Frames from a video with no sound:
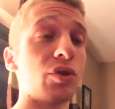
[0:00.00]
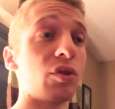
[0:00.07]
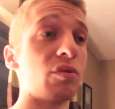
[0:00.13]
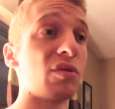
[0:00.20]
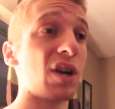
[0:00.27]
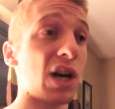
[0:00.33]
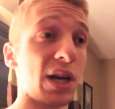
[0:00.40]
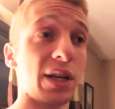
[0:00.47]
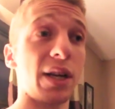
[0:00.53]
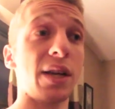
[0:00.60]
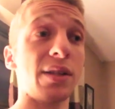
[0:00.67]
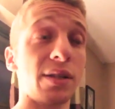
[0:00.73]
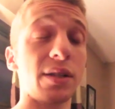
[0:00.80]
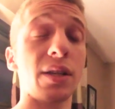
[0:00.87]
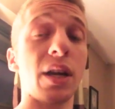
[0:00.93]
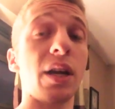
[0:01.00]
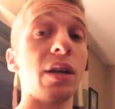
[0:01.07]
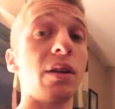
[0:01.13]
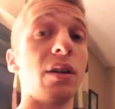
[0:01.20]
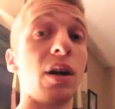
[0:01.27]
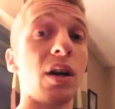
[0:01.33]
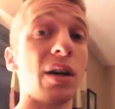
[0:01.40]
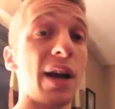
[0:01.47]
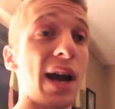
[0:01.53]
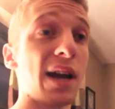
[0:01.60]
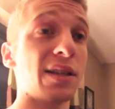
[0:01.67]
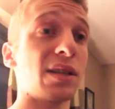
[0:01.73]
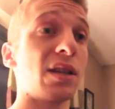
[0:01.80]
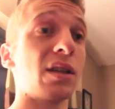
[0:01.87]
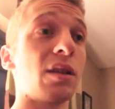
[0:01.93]
do not hesitate on
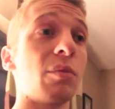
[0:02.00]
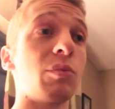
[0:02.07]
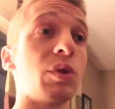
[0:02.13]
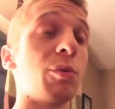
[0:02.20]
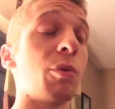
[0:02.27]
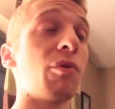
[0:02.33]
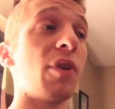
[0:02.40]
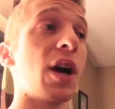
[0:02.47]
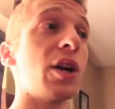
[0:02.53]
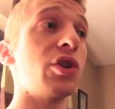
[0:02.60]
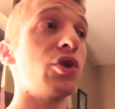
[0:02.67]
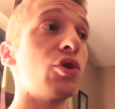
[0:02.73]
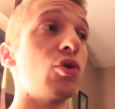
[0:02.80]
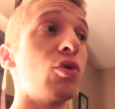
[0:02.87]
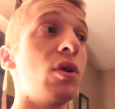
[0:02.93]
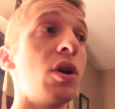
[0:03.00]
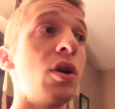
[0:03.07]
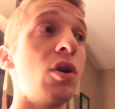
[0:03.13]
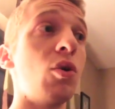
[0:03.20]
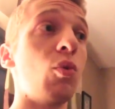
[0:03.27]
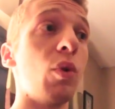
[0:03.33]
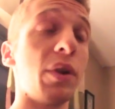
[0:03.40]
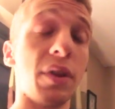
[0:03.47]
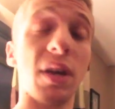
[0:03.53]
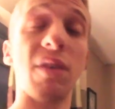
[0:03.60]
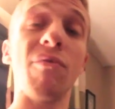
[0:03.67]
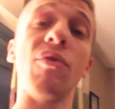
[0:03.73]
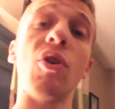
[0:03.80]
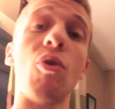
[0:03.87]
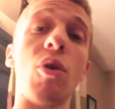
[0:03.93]
asking them to provide you with
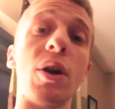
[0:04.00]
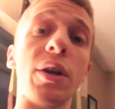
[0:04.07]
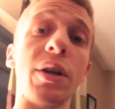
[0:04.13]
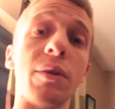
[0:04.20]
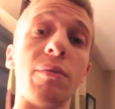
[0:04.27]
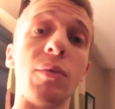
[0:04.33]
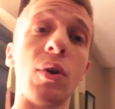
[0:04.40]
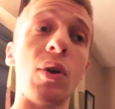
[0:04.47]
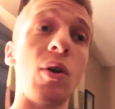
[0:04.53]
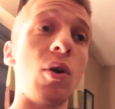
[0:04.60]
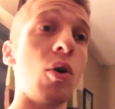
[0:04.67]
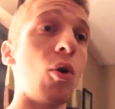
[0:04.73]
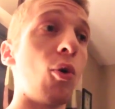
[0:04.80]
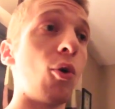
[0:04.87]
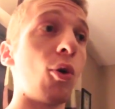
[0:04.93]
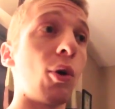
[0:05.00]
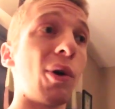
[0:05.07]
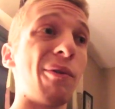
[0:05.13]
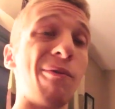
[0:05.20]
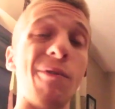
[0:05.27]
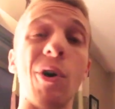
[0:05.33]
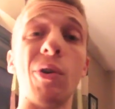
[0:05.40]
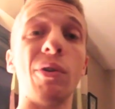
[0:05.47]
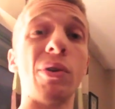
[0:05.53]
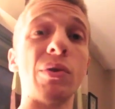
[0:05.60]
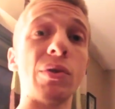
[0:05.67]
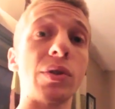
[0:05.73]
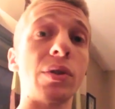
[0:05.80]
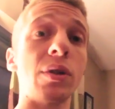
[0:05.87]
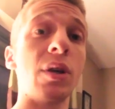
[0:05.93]
info on it or
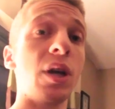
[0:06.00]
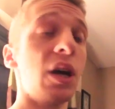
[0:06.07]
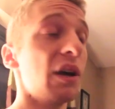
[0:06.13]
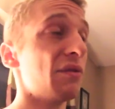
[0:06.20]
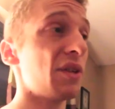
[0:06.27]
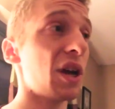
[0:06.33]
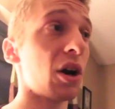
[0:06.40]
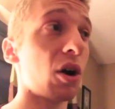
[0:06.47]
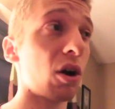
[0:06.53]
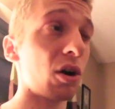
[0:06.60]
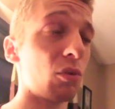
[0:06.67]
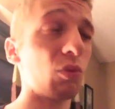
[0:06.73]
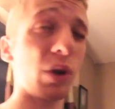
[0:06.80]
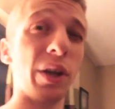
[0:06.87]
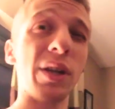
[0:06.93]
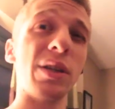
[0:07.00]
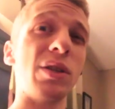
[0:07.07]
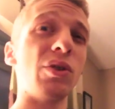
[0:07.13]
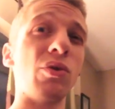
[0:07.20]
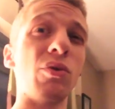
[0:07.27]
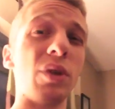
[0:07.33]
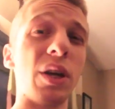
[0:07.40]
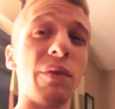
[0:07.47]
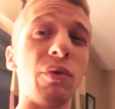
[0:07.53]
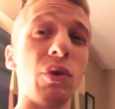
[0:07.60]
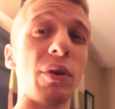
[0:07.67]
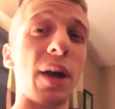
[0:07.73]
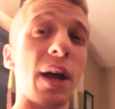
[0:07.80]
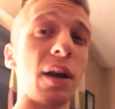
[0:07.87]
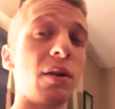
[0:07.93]
photos. If they aren't willing to give
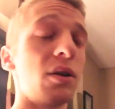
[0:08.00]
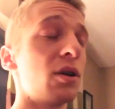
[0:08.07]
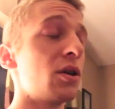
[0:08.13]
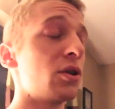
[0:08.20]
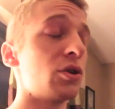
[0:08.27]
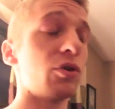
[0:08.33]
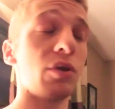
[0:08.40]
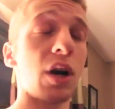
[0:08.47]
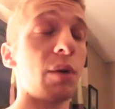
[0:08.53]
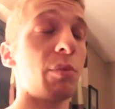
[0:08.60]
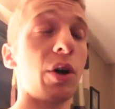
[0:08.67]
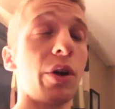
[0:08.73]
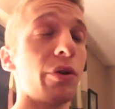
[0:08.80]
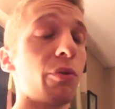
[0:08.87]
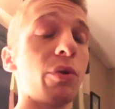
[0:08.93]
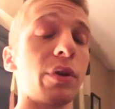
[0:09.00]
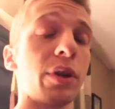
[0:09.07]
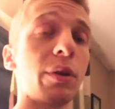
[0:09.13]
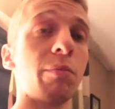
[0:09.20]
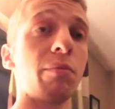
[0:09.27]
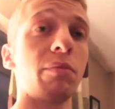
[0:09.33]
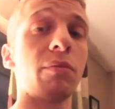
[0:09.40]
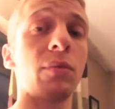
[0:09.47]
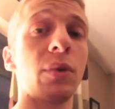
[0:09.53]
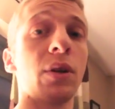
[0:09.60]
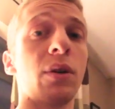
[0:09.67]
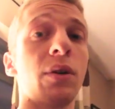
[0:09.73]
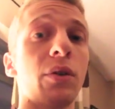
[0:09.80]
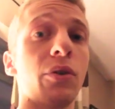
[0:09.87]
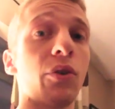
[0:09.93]
you that, do not bother with them.
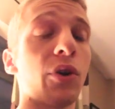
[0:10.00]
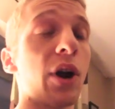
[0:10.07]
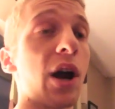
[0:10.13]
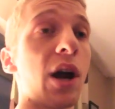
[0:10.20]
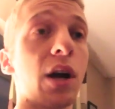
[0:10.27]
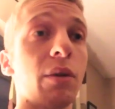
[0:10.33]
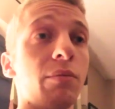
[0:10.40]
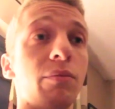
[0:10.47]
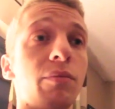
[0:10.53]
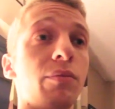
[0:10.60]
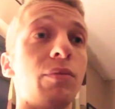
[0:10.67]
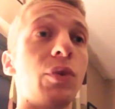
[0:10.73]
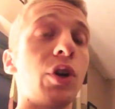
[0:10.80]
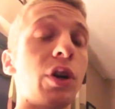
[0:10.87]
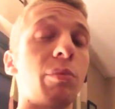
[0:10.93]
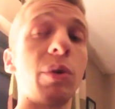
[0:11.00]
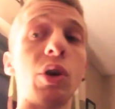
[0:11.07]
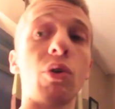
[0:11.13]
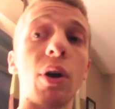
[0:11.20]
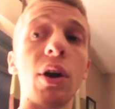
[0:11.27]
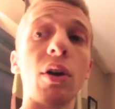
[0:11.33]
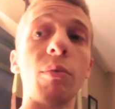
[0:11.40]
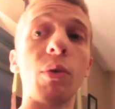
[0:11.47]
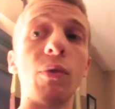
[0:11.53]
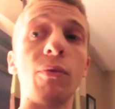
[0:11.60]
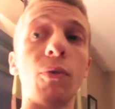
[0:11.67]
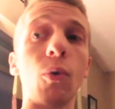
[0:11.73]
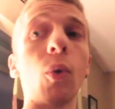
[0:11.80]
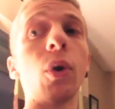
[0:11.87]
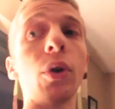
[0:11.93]
They're not going to be credible
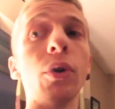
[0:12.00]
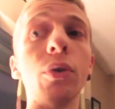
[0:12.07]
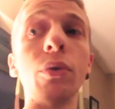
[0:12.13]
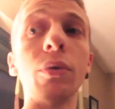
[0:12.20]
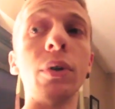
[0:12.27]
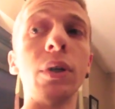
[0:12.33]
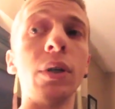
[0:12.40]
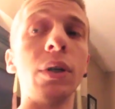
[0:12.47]
for you.